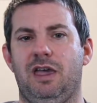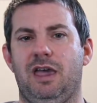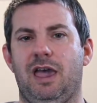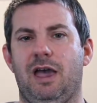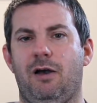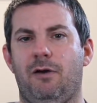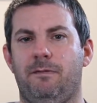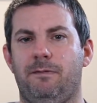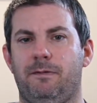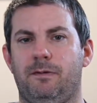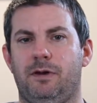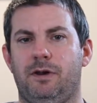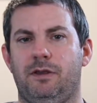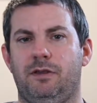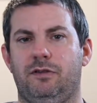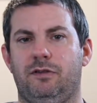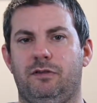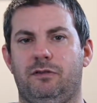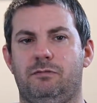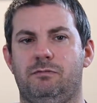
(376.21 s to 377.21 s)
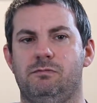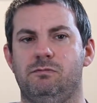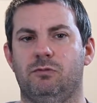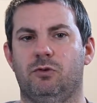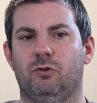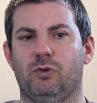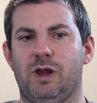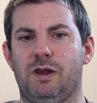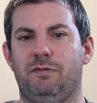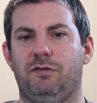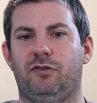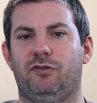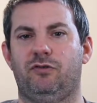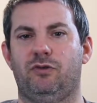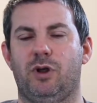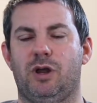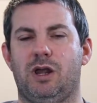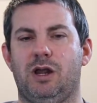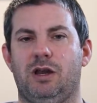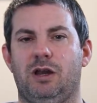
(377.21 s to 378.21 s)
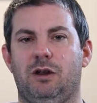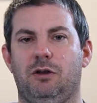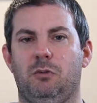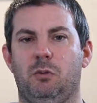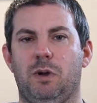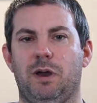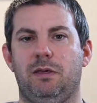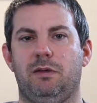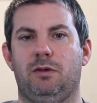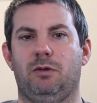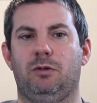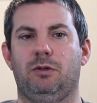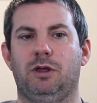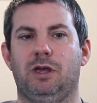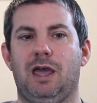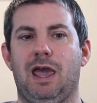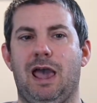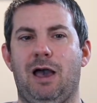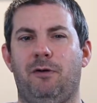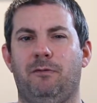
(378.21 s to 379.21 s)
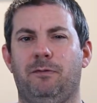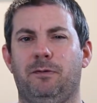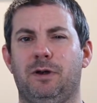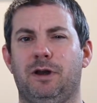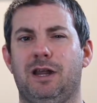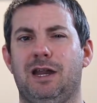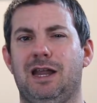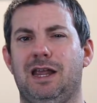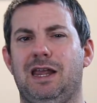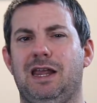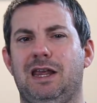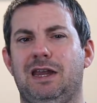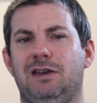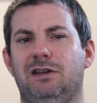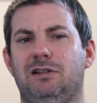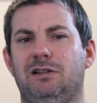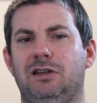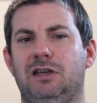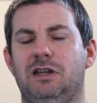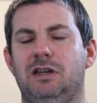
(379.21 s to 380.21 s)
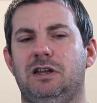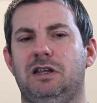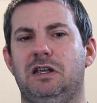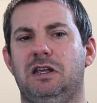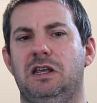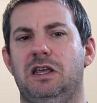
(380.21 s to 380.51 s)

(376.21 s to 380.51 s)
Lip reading: Alfred is grief-stricken in a way that only Alfred can handle it.